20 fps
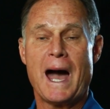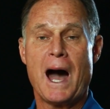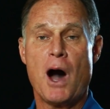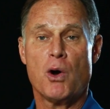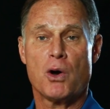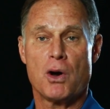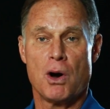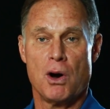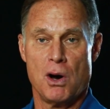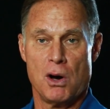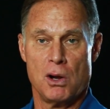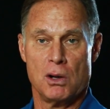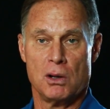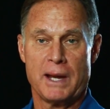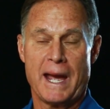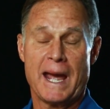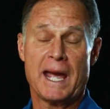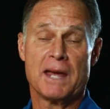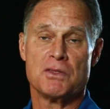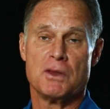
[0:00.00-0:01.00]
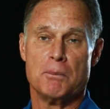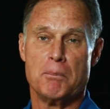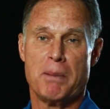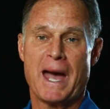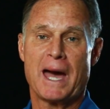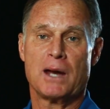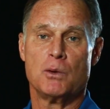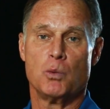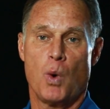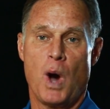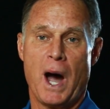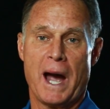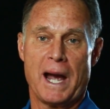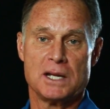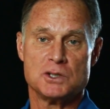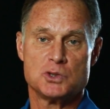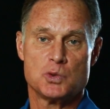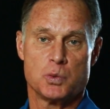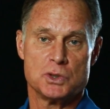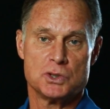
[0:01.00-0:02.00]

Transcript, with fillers: alcohol and the bad whites,